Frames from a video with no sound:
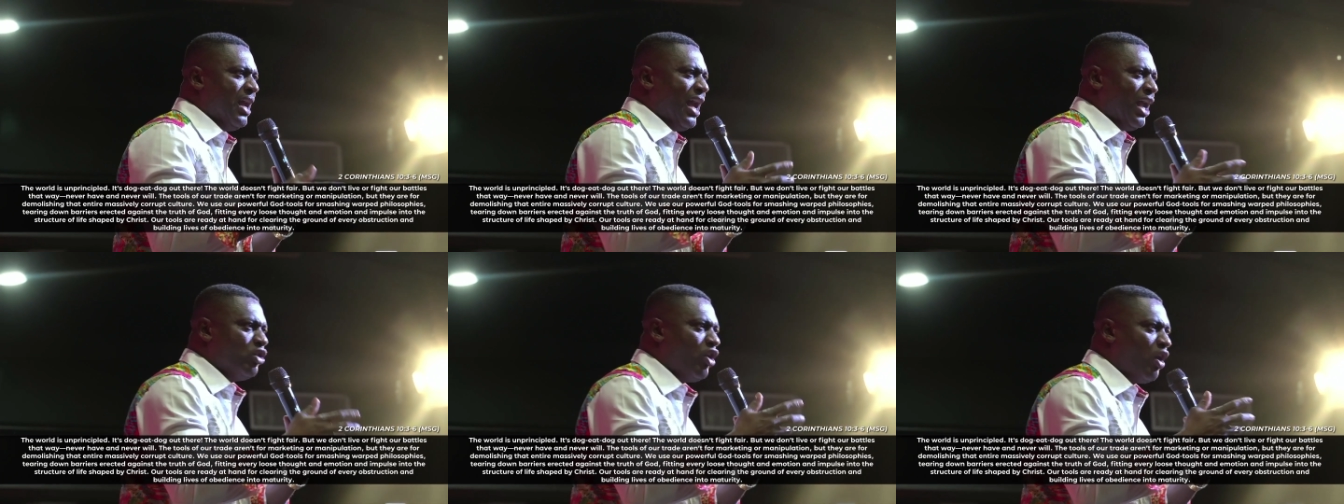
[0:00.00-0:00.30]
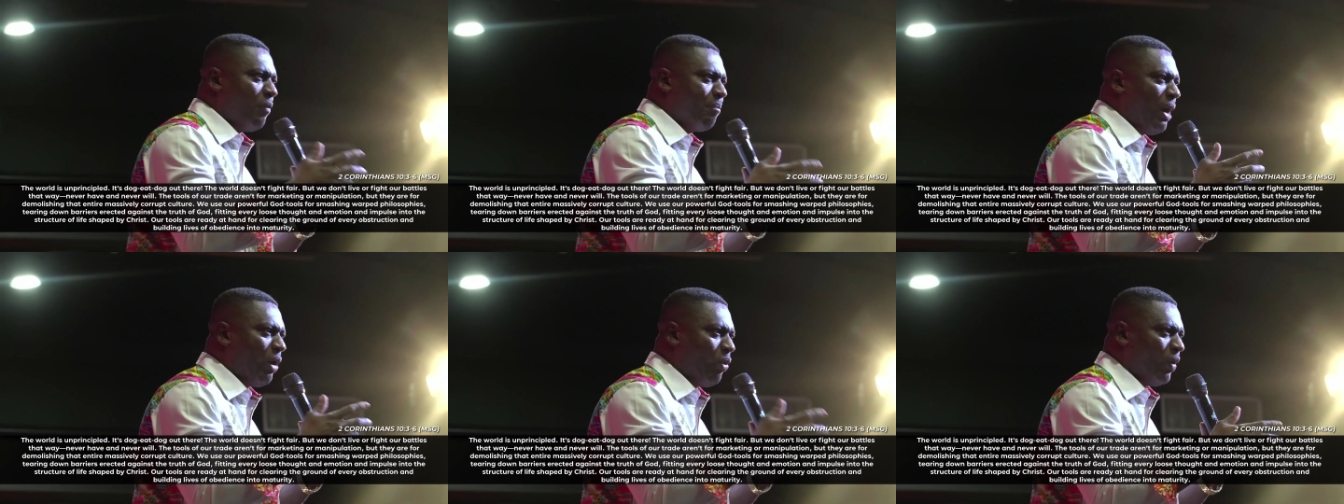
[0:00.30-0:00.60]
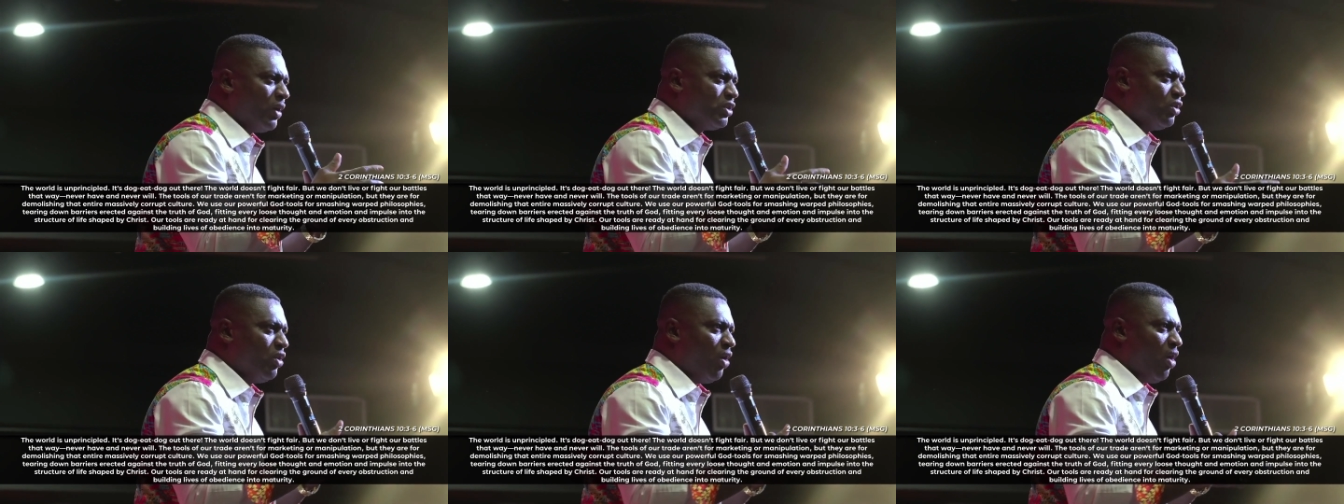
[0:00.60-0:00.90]
and not by
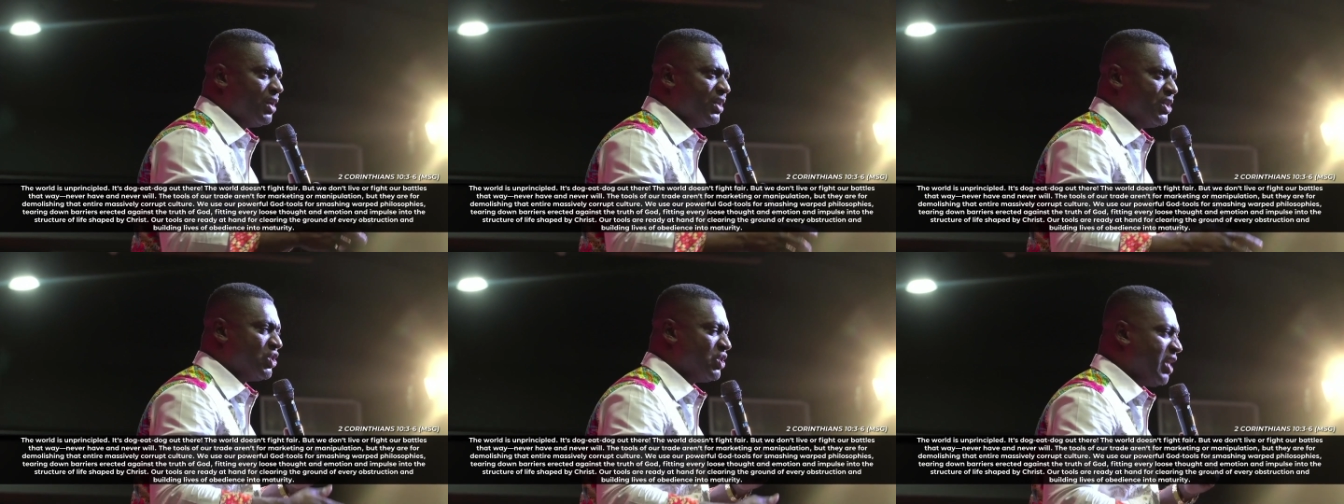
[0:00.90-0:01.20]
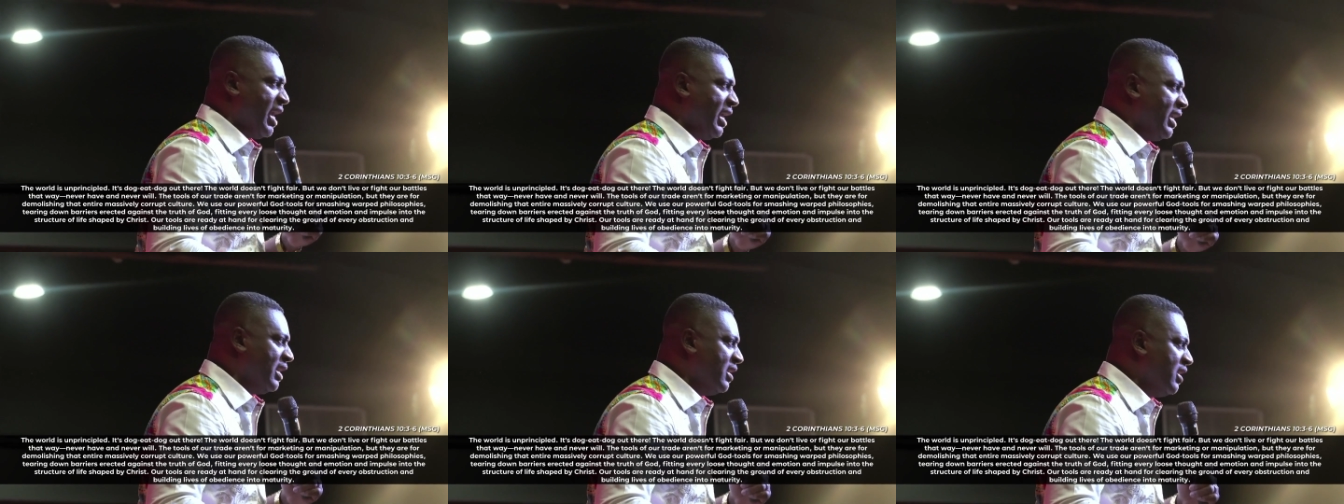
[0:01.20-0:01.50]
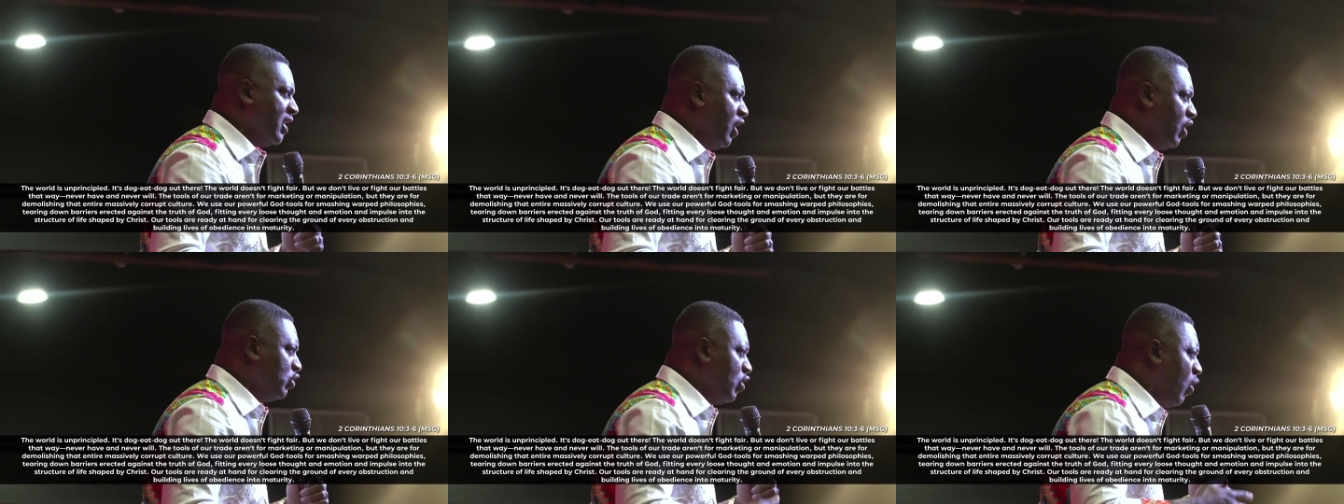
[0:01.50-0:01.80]
what God is saying.
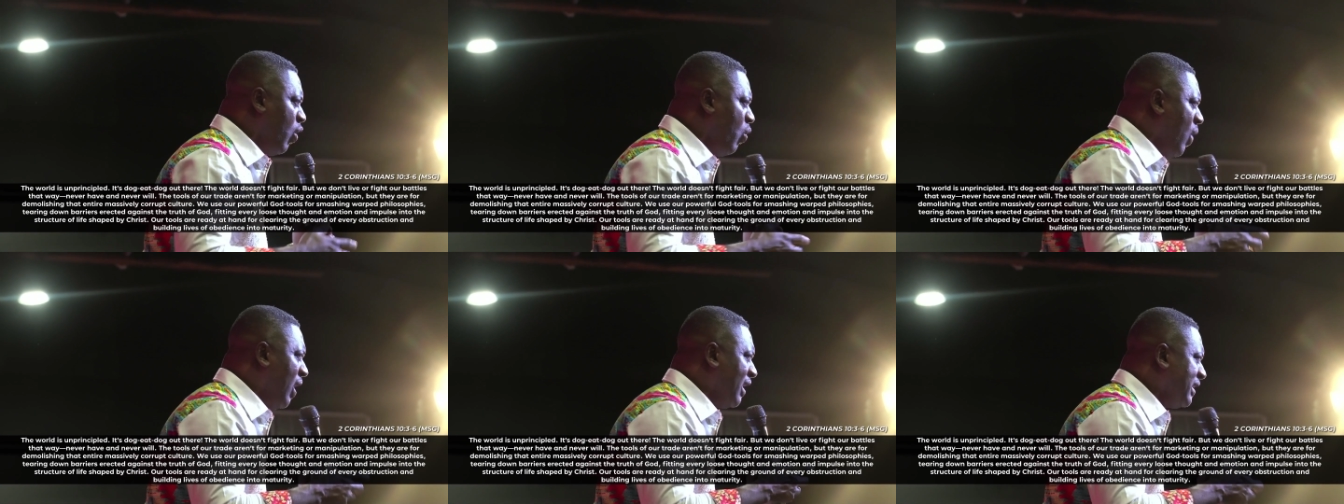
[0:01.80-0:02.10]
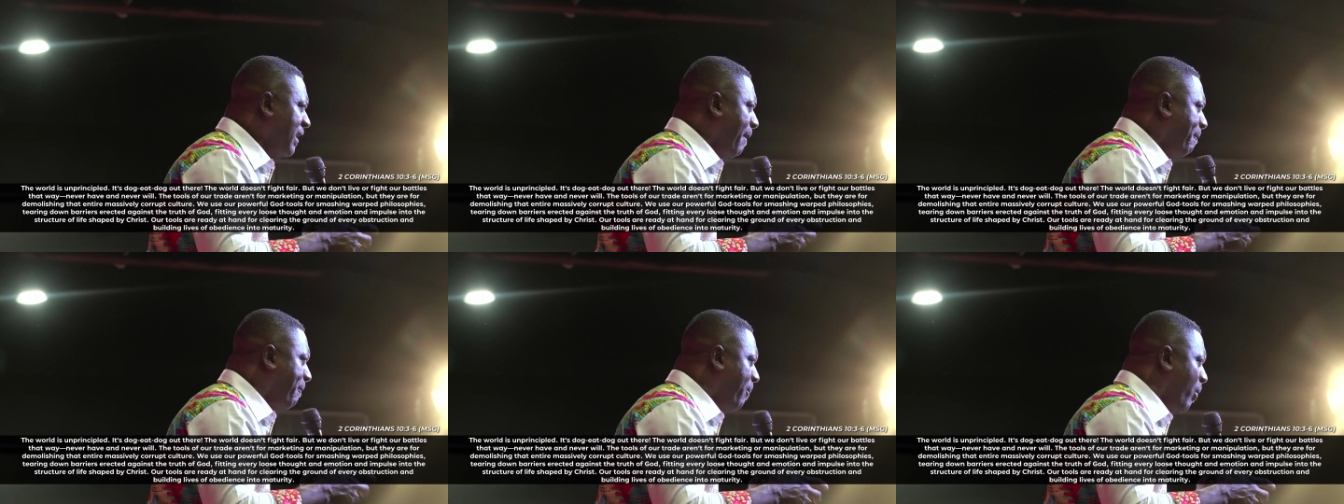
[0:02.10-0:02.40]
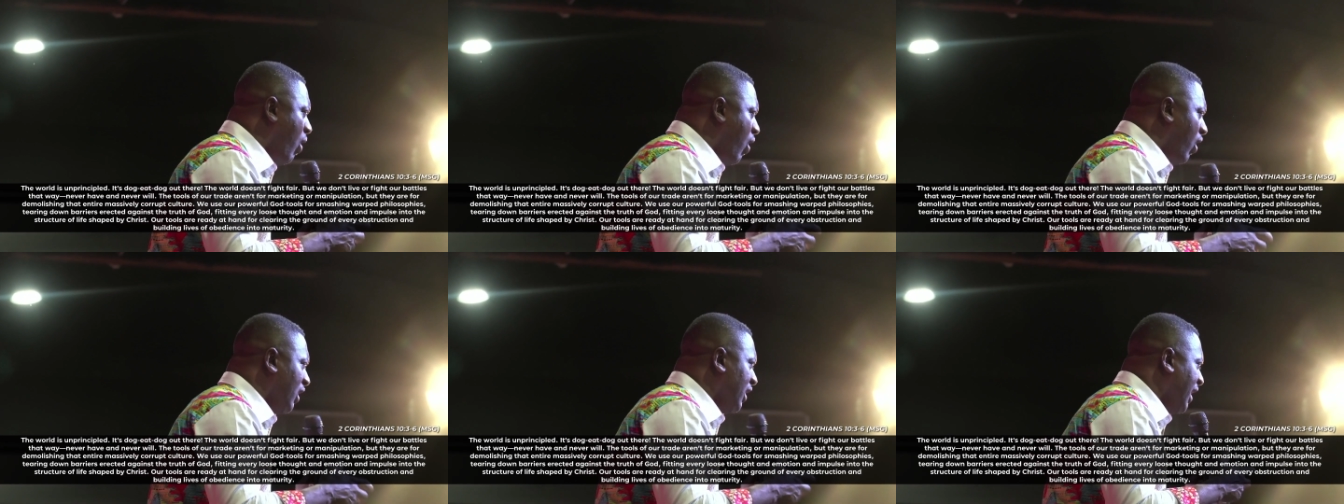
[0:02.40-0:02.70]
No wonder
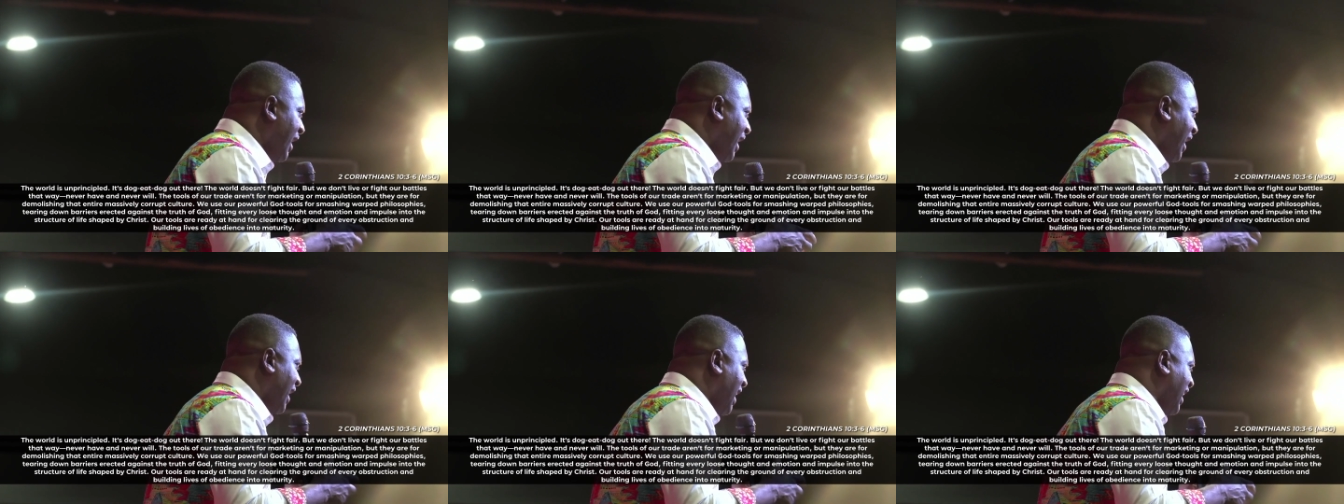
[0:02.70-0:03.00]
Paul, in